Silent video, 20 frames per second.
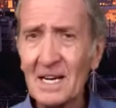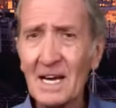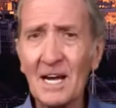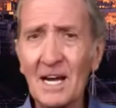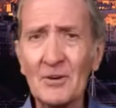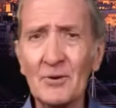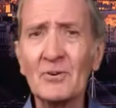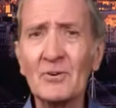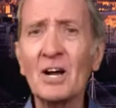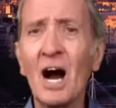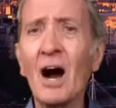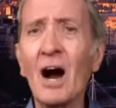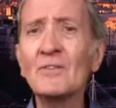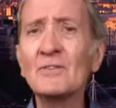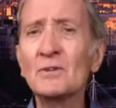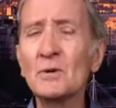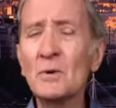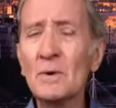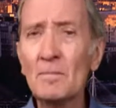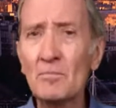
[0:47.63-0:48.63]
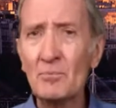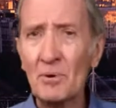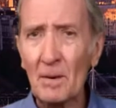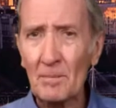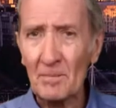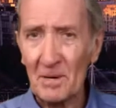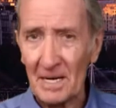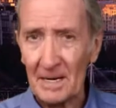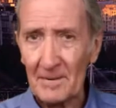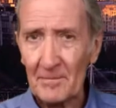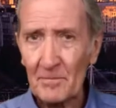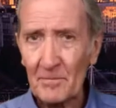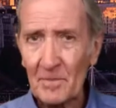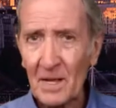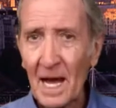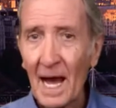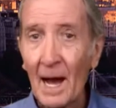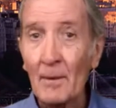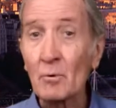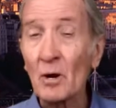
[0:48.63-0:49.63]
and you can't do it properly.
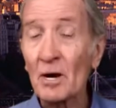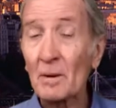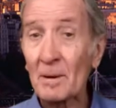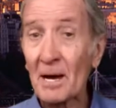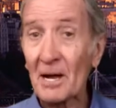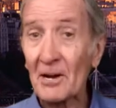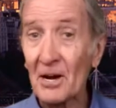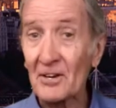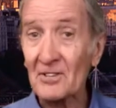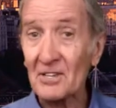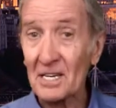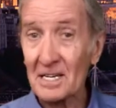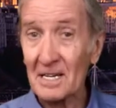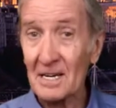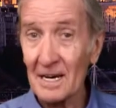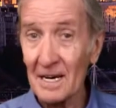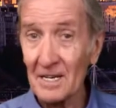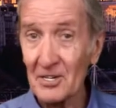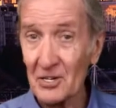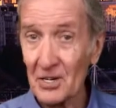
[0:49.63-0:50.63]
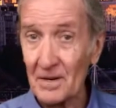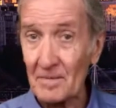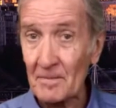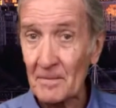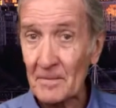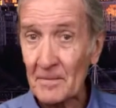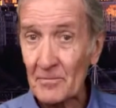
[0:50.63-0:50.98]
And what about articulation?